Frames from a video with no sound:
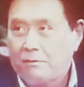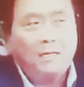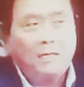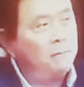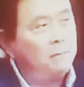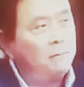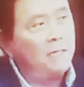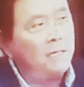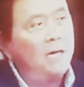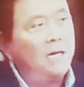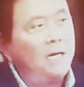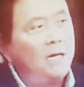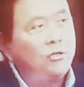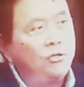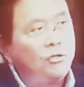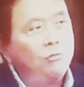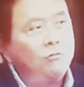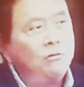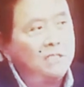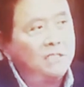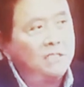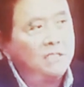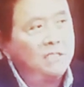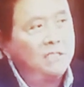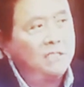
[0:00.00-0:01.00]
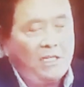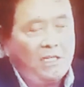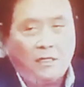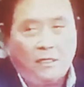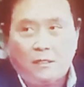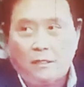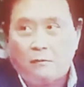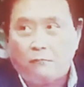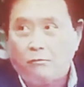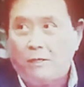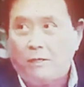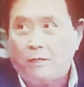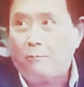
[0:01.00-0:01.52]
and I do a deal,
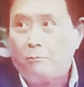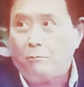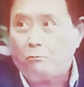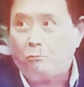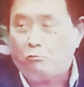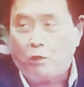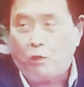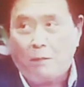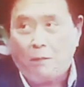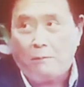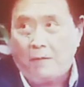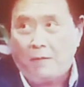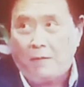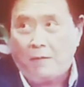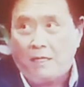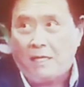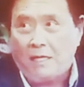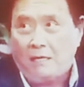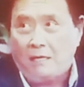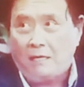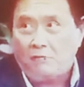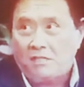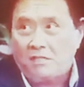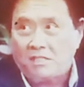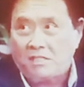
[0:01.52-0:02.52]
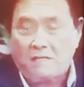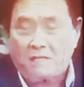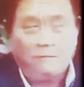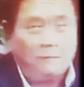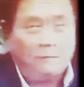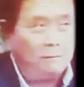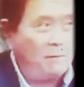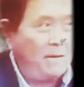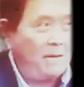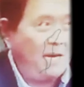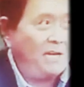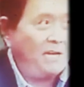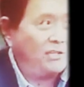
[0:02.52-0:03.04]
we may not receive a
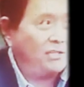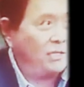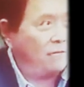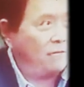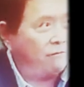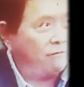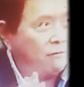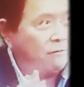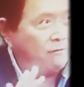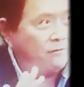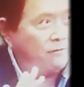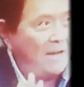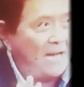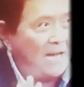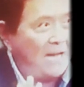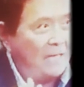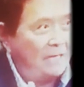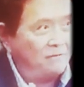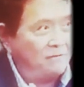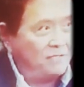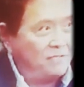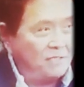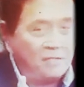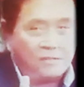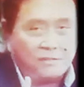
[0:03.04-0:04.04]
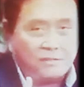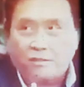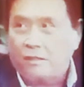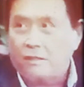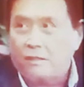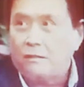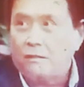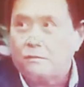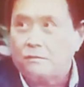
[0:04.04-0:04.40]
paycheck for 5-6 years.